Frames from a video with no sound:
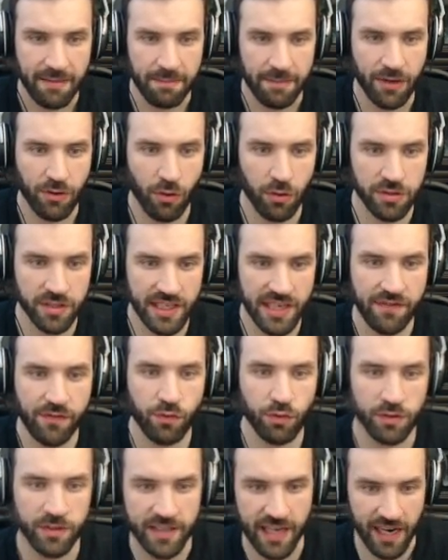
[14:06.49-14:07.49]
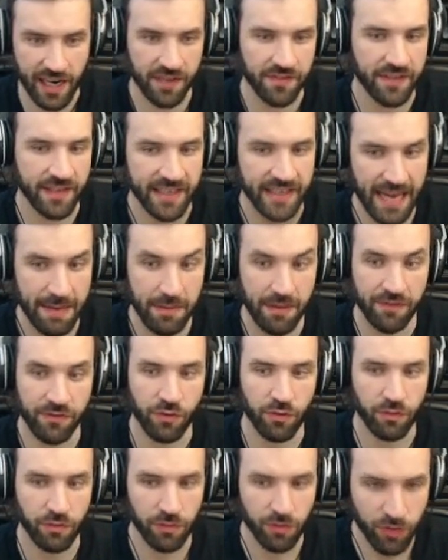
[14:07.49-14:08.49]
Because if you suck at the game,
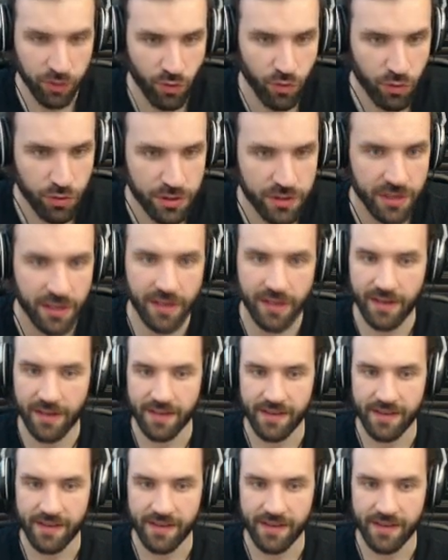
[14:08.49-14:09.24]
if you lose,